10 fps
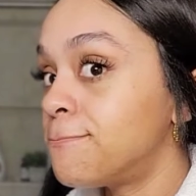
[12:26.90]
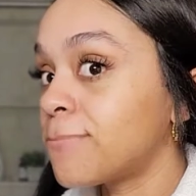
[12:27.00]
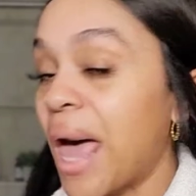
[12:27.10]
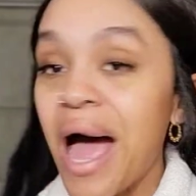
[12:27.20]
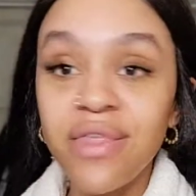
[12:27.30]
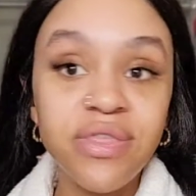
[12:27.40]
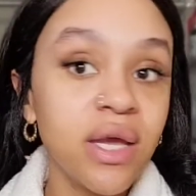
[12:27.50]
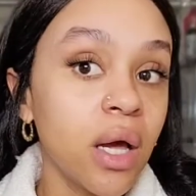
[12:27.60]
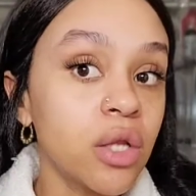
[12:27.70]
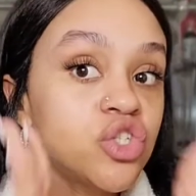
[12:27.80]
I
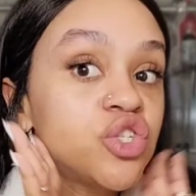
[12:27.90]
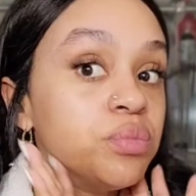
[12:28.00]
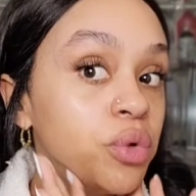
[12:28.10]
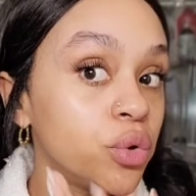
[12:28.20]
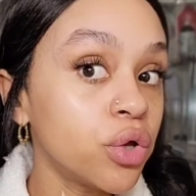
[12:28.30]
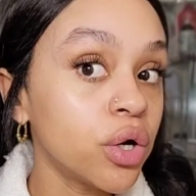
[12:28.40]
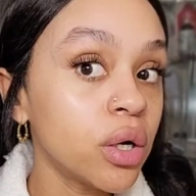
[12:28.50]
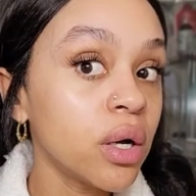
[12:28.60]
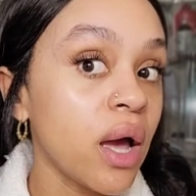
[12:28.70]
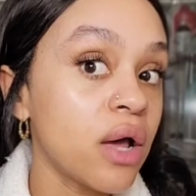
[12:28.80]
think, smoother.